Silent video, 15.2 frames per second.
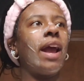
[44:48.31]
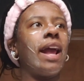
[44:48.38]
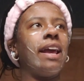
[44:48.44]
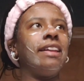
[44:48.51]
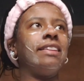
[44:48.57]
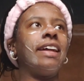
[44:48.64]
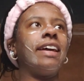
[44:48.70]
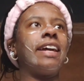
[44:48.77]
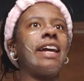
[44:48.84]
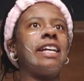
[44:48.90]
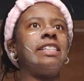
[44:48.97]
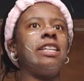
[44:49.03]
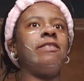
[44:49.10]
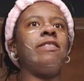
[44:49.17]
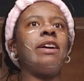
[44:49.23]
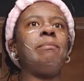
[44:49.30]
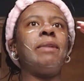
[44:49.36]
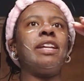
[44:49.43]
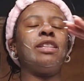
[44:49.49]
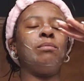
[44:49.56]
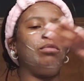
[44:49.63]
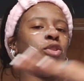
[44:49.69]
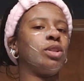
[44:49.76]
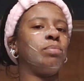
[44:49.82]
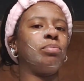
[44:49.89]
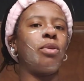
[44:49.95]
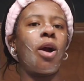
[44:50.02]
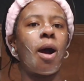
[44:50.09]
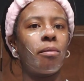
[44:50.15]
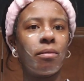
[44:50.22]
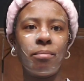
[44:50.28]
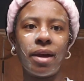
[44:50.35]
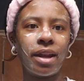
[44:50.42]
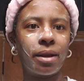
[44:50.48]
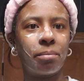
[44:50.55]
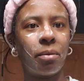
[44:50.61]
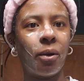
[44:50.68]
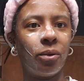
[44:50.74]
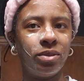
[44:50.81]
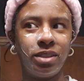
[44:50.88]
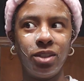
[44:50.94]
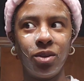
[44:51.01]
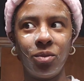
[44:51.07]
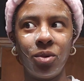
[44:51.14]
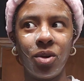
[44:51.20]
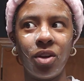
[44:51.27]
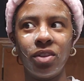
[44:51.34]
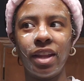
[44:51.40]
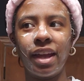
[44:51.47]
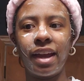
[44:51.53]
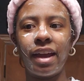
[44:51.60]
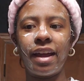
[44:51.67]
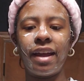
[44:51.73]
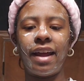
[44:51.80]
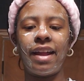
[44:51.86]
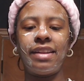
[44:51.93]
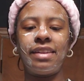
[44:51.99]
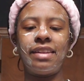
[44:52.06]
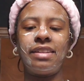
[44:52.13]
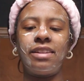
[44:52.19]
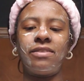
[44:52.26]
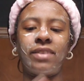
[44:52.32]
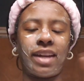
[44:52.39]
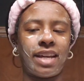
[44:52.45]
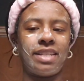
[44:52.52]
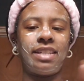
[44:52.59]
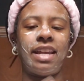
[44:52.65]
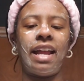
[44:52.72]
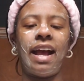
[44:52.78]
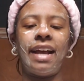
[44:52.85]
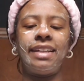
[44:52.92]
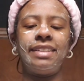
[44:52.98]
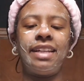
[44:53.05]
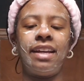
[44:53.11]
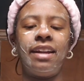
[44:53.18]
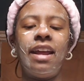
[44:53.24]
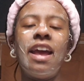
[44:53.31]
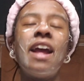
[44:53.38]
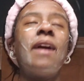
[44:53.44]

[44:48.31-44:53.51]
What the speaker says: it like as if I made the most problematic post in the world. Like it's as if, like I said,